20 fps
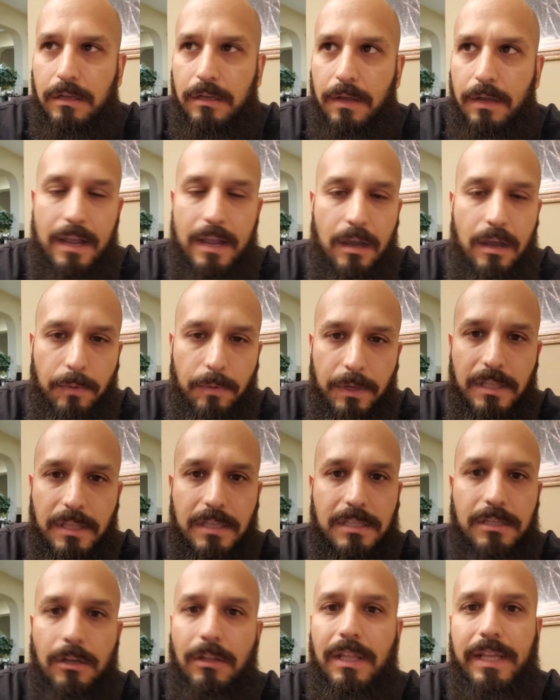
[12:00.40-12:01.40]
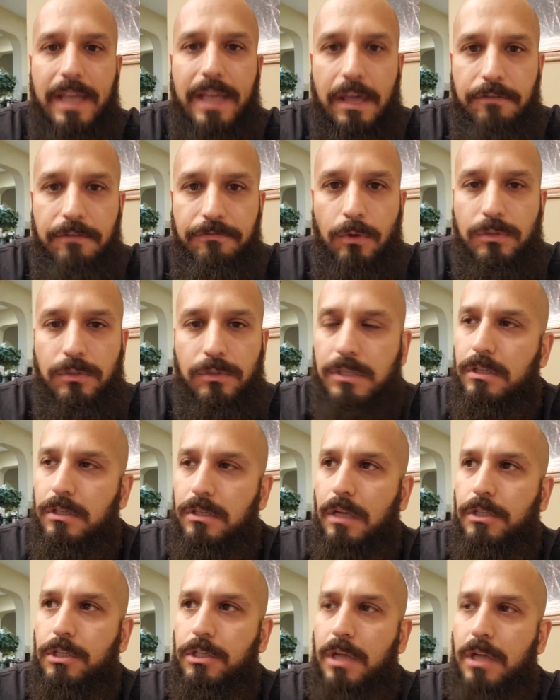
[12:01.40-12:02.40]
that company, they sell like headphones and
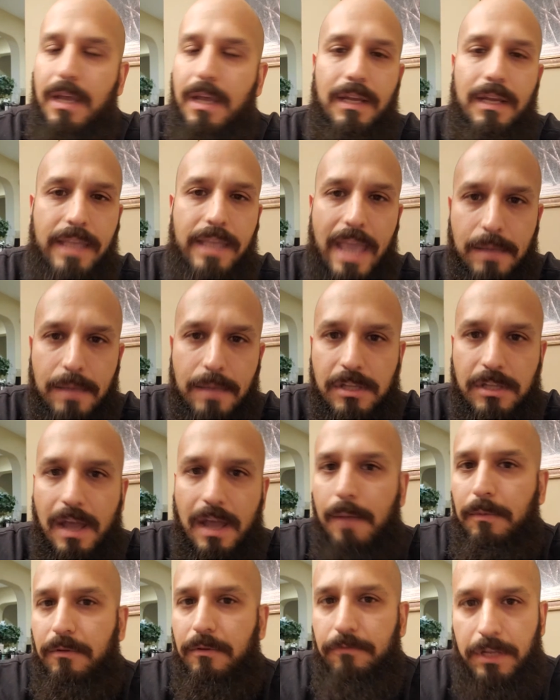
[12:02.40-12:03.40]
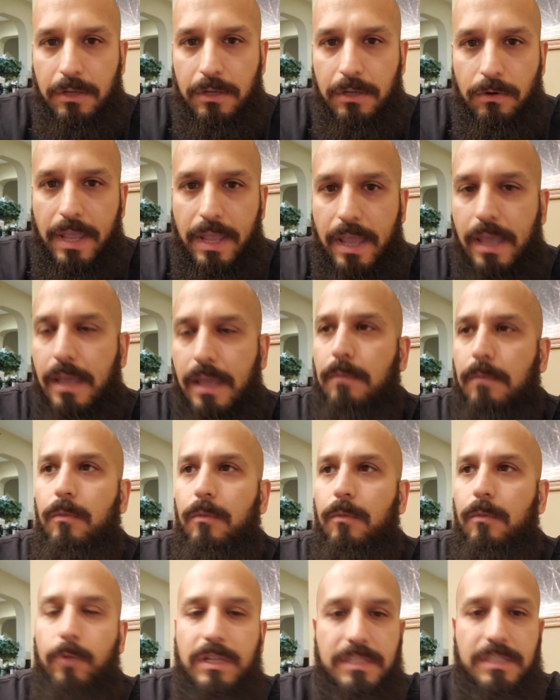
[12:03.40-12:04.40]
such. GameStop, a video game
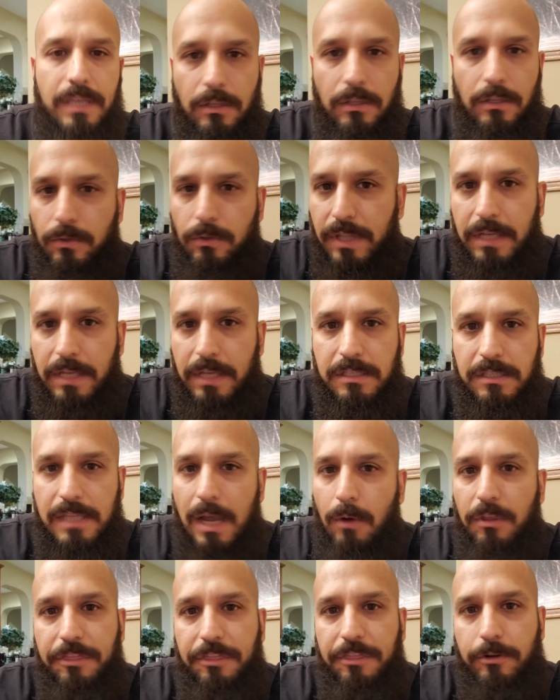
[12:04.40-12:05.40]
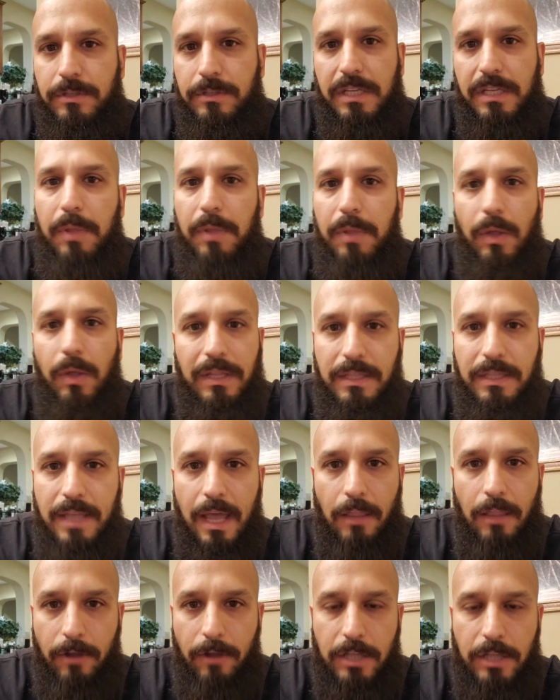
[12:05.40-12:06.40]
retailer that is now a $13 billion
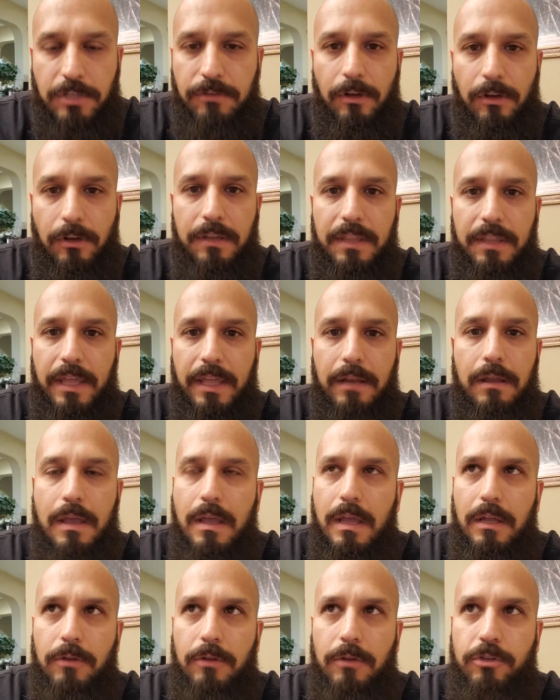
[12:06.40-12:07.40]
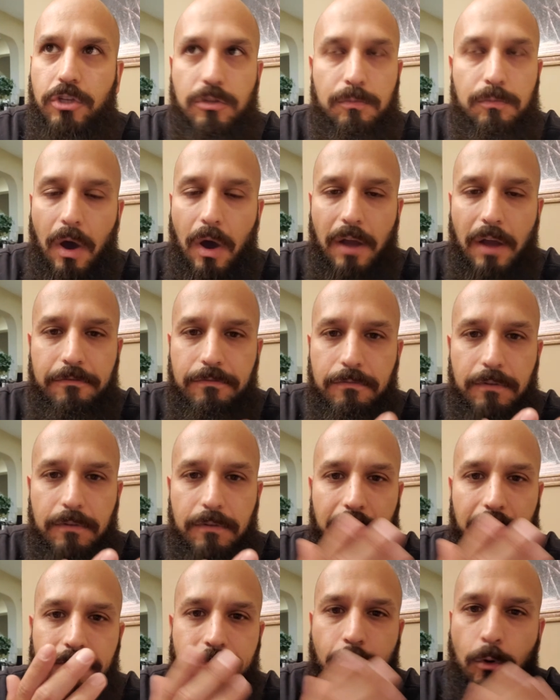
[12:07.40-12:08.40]
hedge fund that just bought
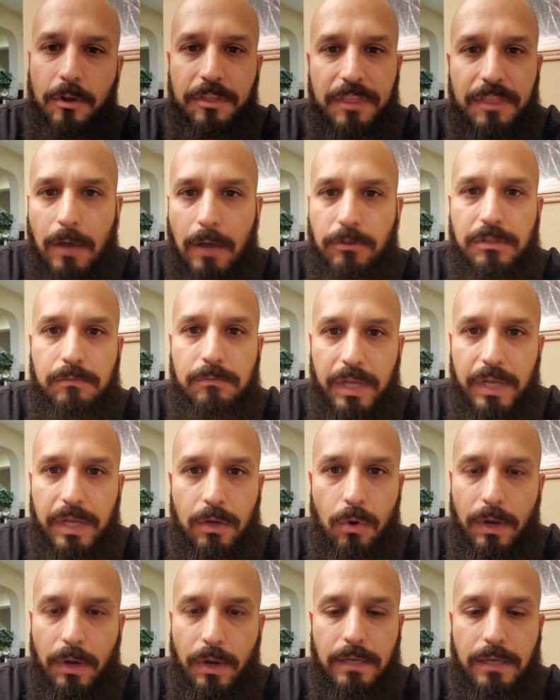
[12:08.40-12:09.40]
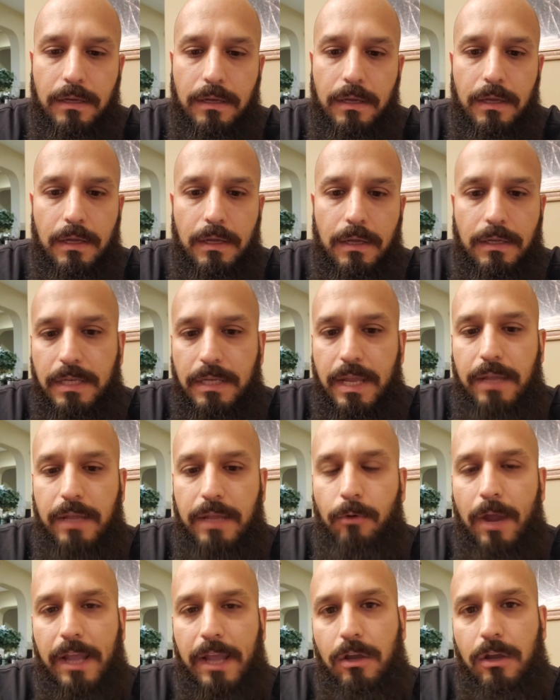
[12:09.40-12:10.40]
4,000 Bitcoin today,
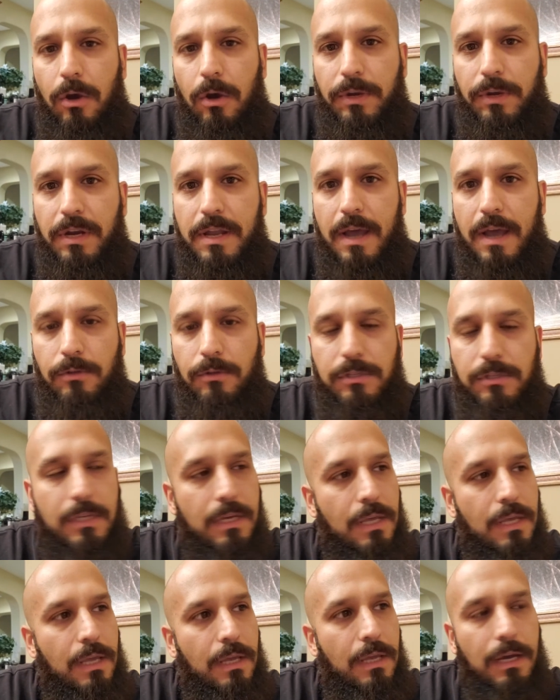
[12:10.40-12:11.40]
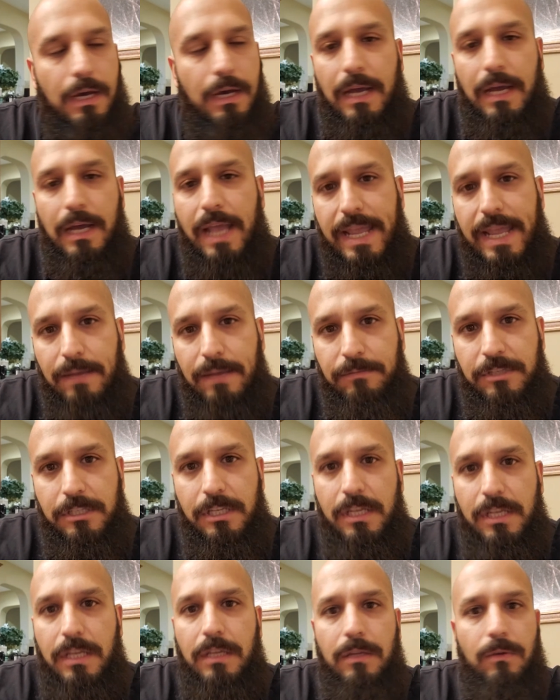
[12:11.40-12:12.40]
Ryan Cohen announced.
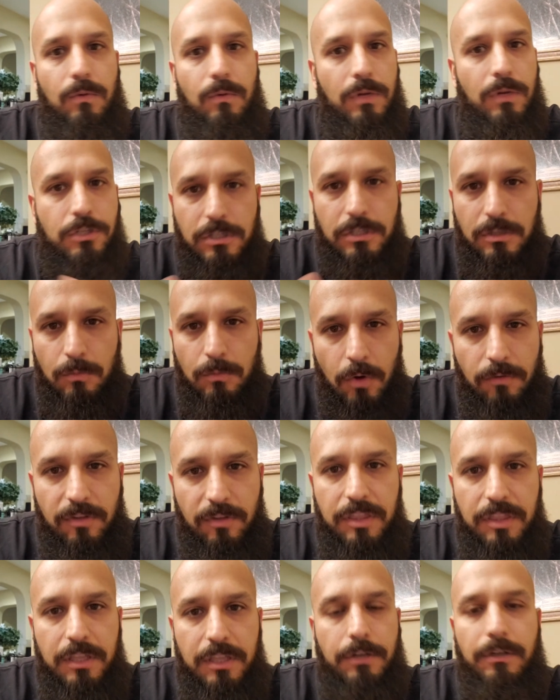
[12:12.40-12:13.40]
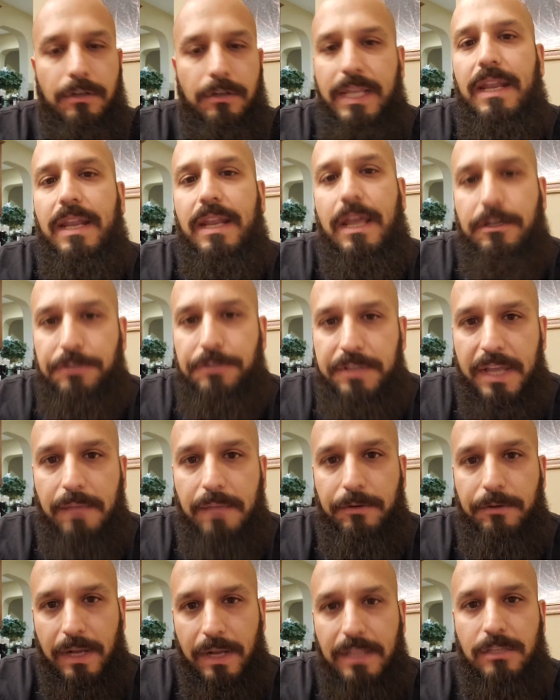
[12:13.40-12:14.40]
AMC, which is a movie theater. Again,
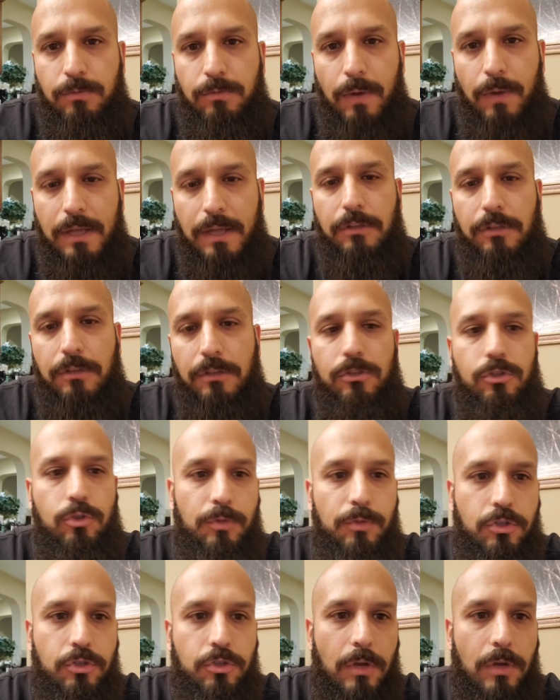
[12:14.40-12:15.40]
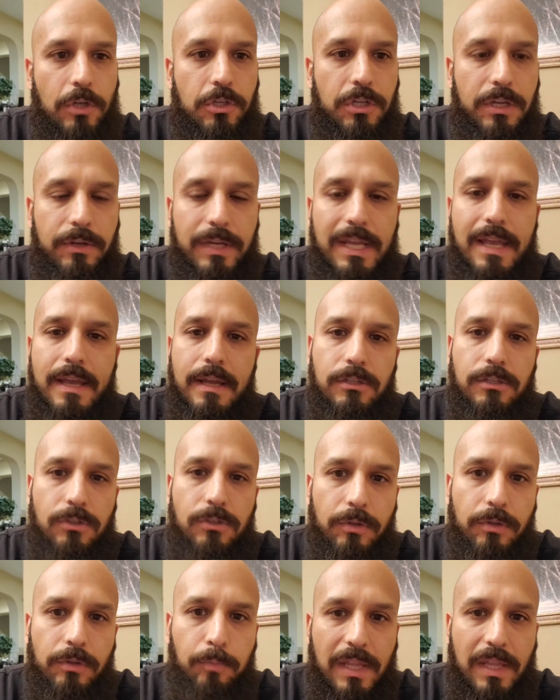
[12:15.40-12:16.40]
entertainment, right? That's why it's called consumer discretionary.
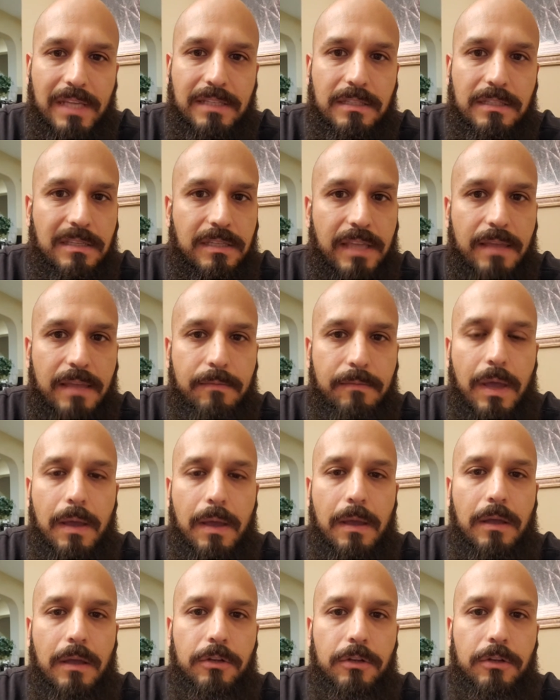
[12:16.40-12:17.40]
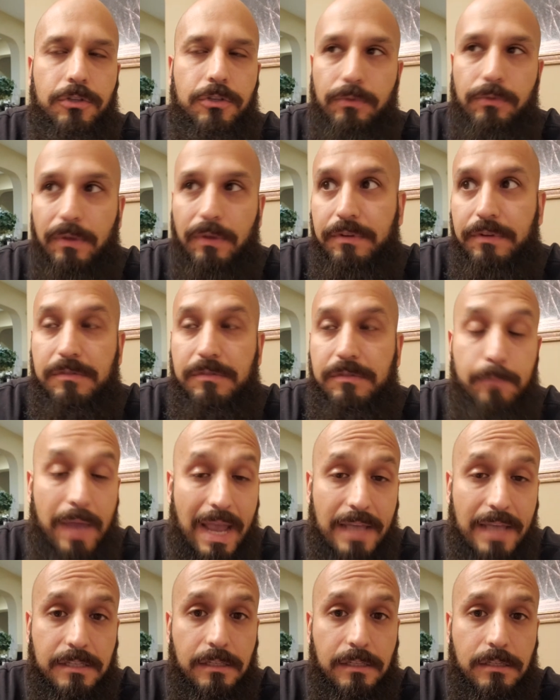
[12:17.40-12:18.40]
So they're placed in the same derivatives
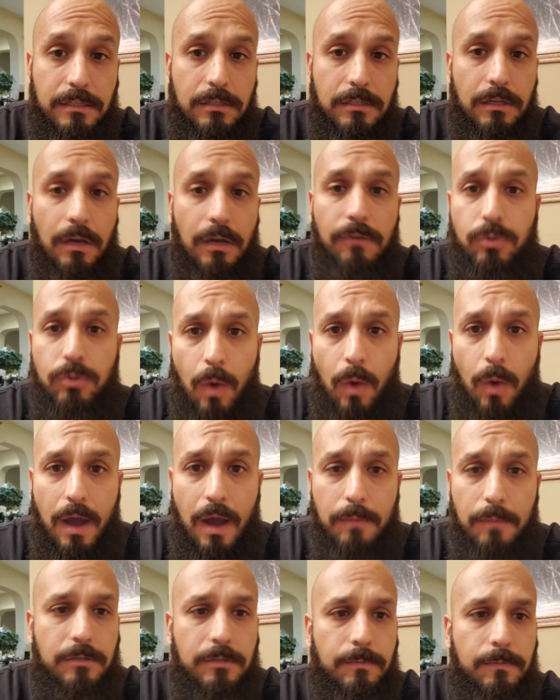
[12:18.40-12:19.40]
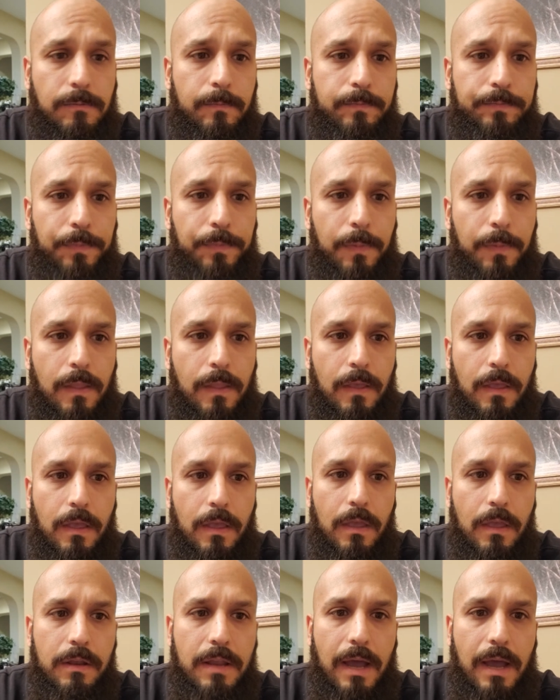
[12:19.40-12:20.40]
baskets of swaps.
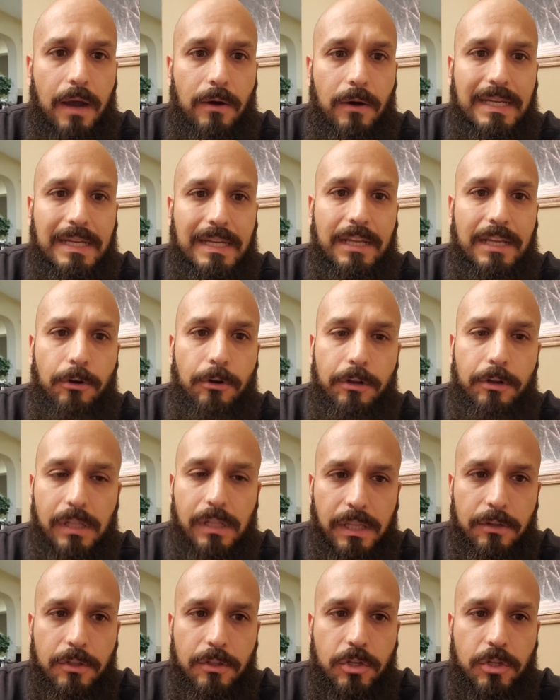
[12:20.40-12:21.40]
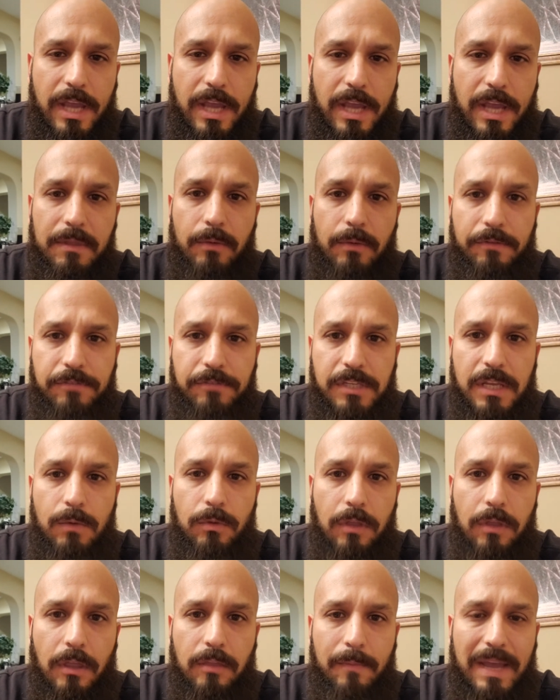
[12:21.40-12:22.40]
Now, in order to clear the jam that we've seen
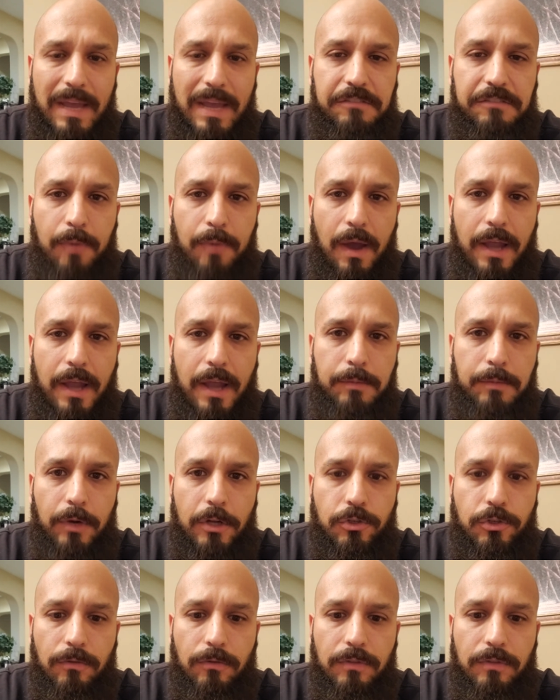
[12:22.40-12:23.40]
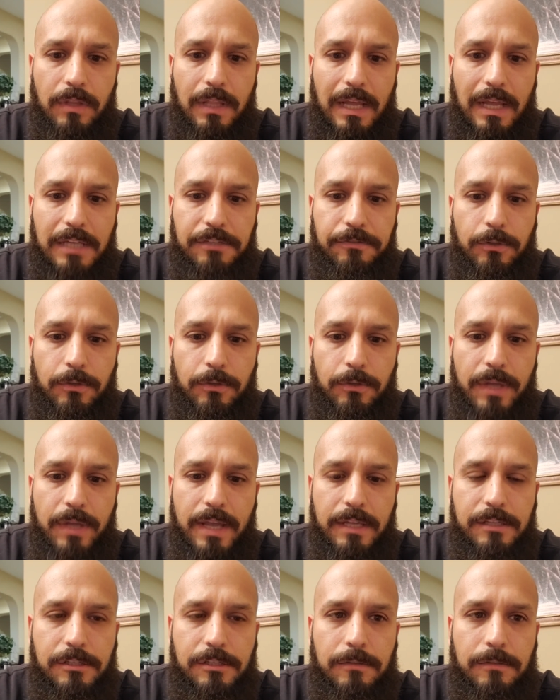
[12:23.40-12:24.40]
with all the massive buying pressure over the last few
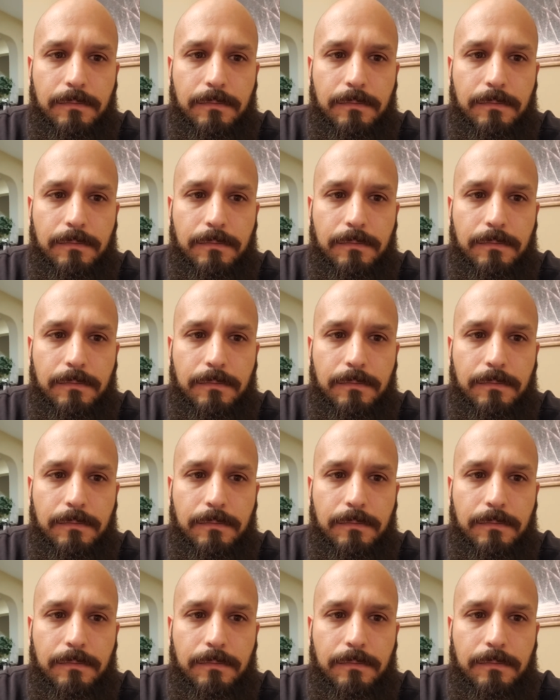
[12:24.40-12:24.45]
days,